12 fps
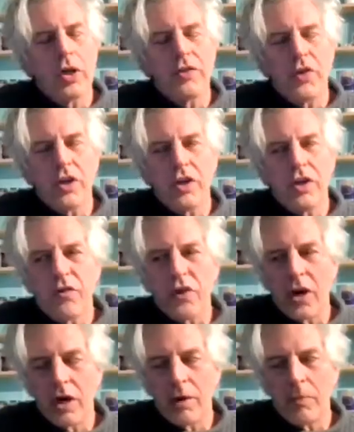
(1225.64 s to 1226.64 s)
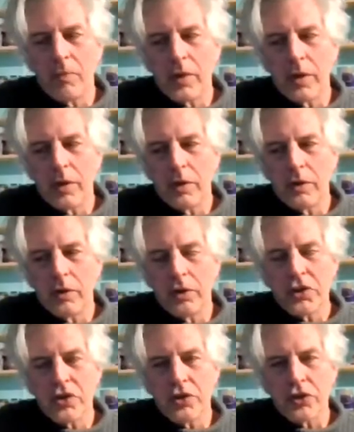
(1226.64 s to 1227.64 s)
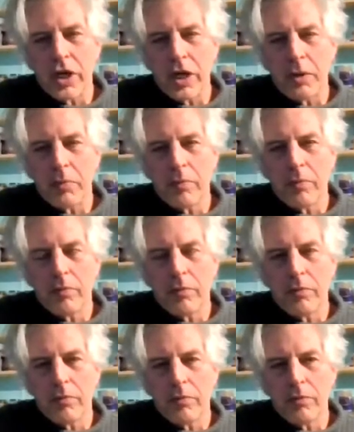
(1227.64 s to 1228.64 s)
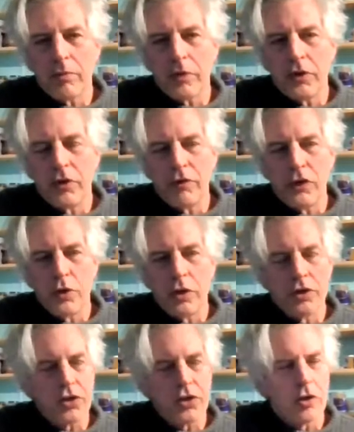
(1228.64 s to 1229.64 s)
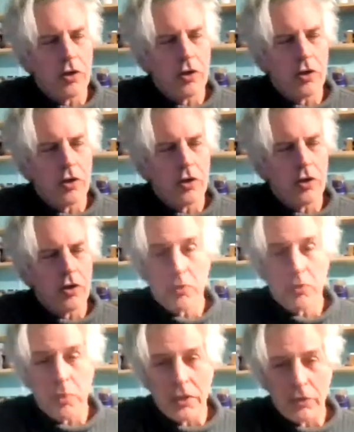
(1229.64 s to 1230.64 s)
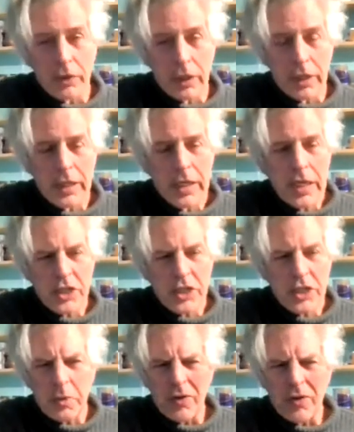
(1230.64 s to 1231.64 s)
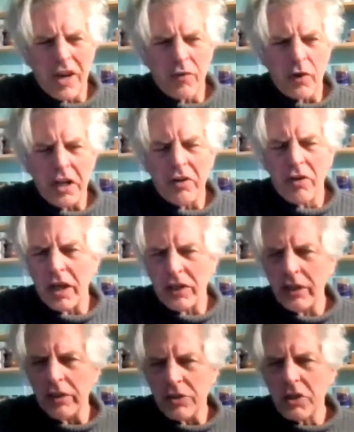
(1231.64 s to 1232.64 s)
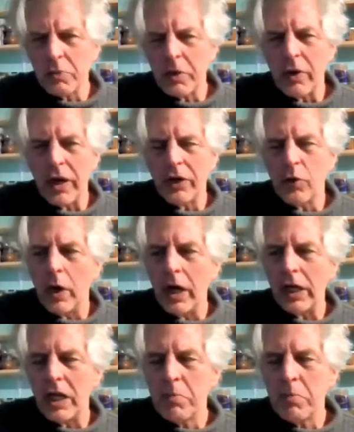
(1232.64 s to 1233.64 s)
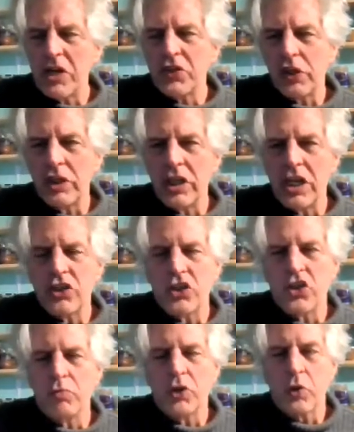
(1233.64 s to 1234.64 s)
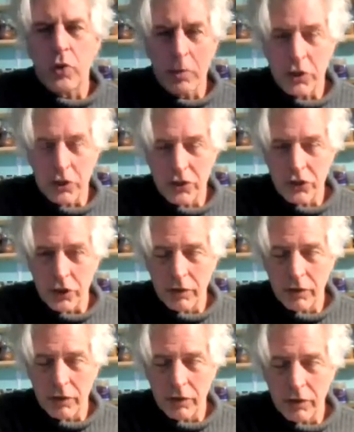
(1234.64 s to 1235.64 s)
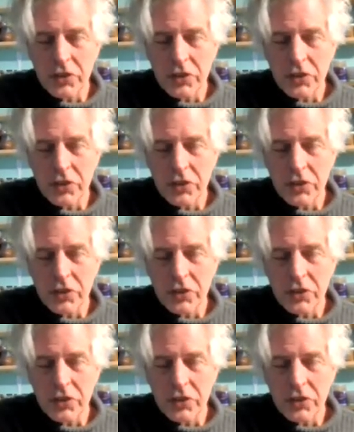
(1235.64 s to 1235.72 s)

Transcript: your listeners are not your viewers are not familiar with Patreon, it's been around for 8 or 9 years. It's been around a while, and basically, it's a subscription service